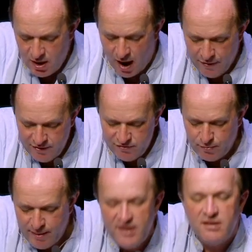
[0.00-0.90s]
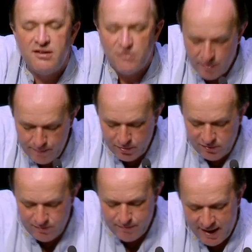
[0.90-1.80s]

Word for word: others remained as cripples and